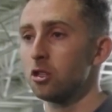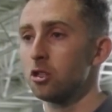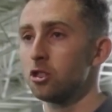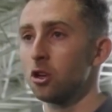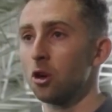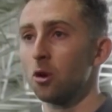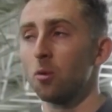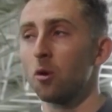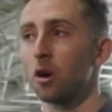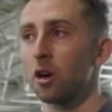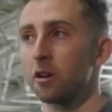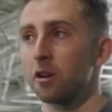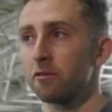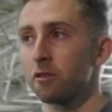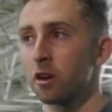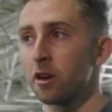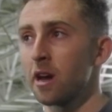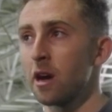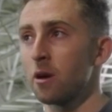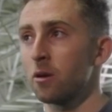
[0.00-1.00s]
don't want to
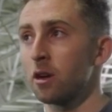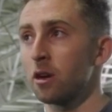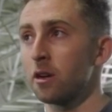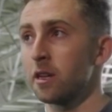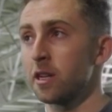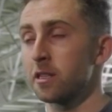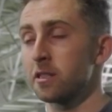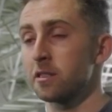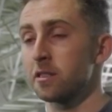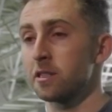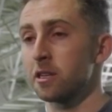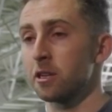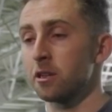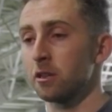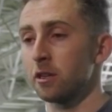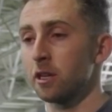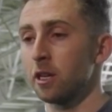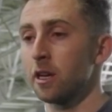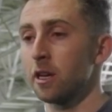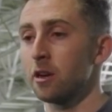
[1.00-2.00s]
run out
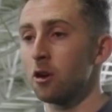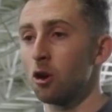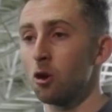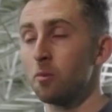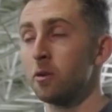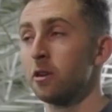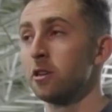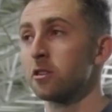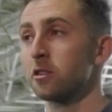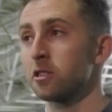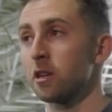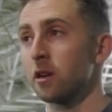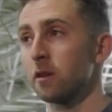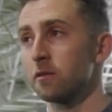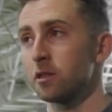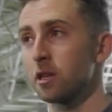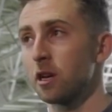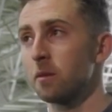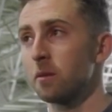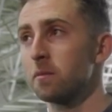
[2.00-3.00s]
unnecessarily and open
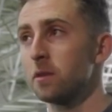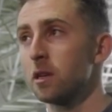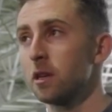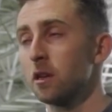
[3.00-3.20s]
yourselves up.